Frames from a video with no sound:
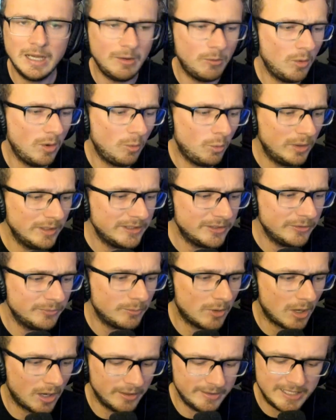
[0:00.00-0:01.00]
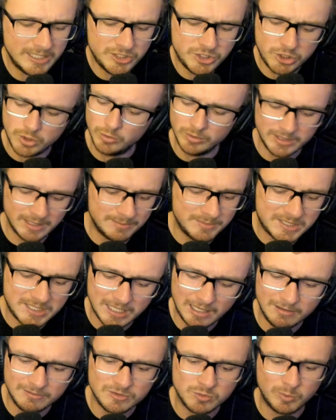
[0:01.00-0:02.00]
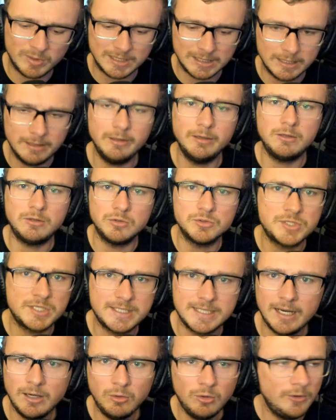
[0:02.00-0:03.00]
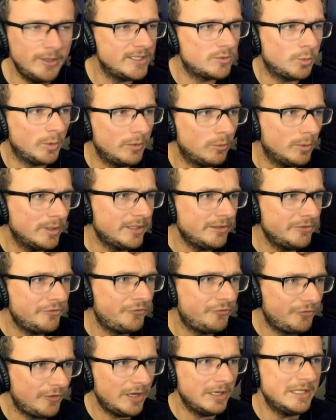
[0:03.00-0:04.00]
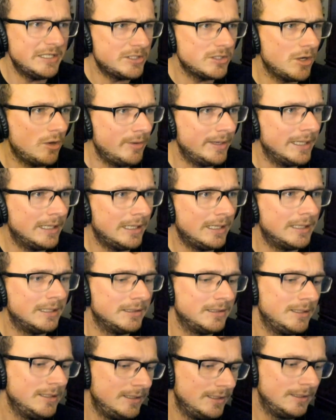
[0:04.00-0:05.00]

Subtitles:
Well, what the, are they shooting themselves with lyrical steroids? What the fuck is going on?